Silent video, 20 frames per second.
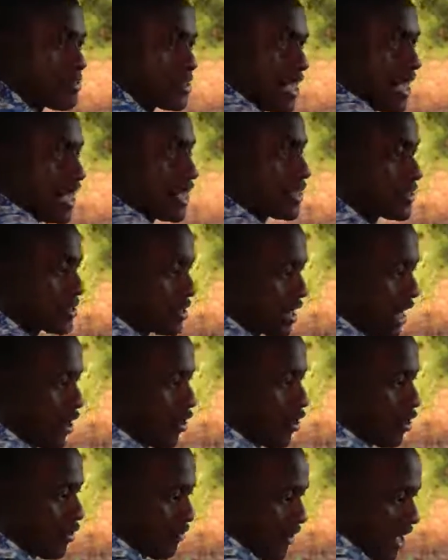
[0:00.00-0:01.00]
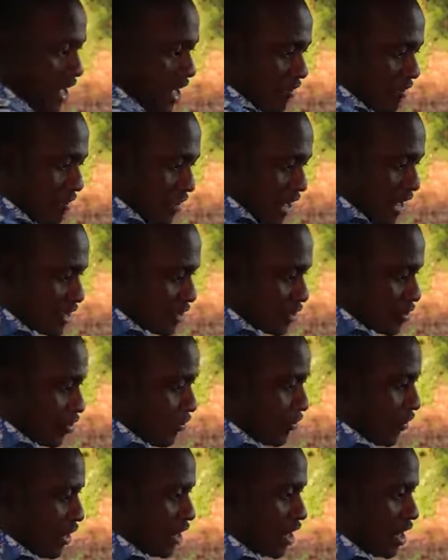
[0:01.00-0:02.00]
6, a lot of air vents
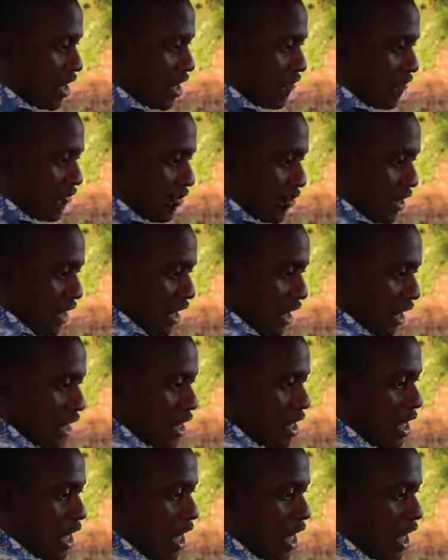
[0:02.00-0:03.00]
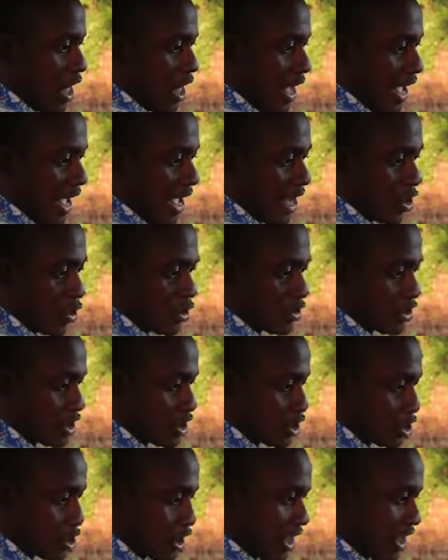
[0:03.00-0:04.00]
over here for the air
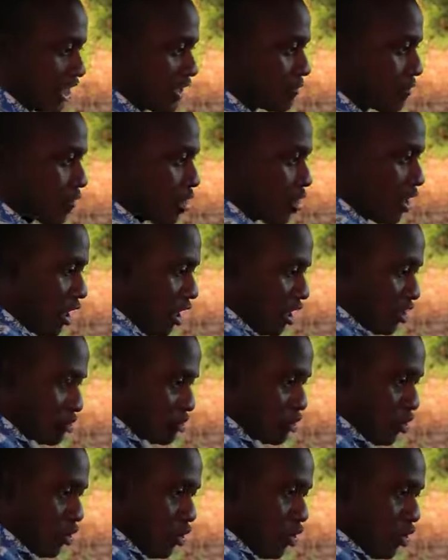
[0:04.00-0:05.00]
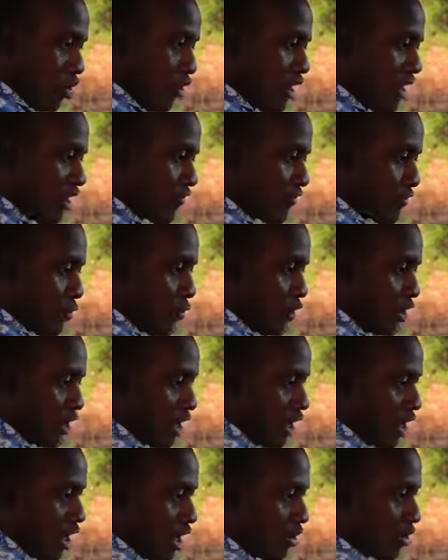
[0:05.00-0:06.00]
conditioning. So if you want
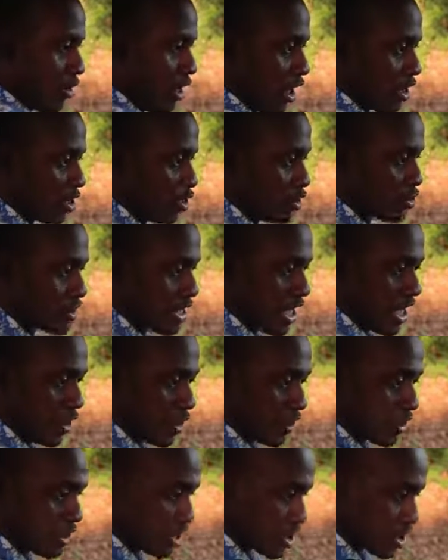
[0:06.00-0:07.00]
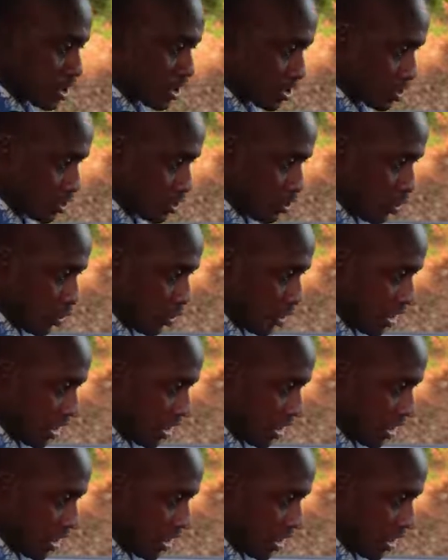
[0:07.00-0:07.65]
to use the air conditioning, it's so